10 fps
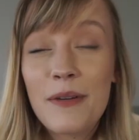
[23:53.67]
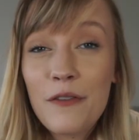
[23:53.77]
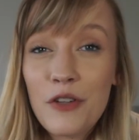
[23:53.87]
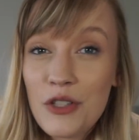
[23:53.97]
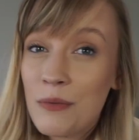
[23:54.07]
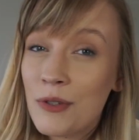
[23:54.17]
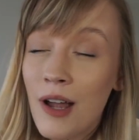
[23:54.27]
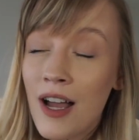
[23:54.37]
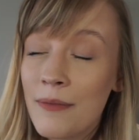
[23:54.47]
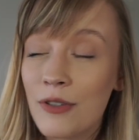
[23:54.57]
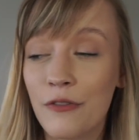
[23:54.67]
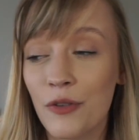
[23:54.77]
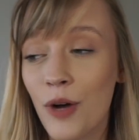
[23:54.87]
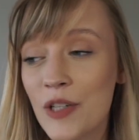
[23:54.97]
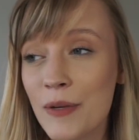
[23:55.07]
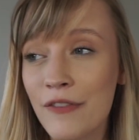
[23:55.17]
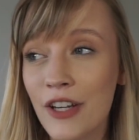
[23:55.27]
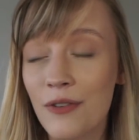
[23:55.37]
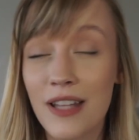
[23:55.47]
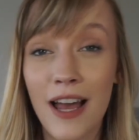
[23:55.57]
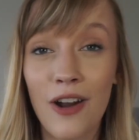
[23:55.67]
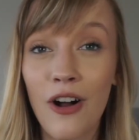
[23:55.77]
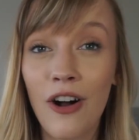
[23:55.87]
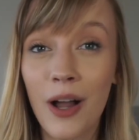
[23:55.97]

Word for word: But if you're subscribed or if you watch my videos at all,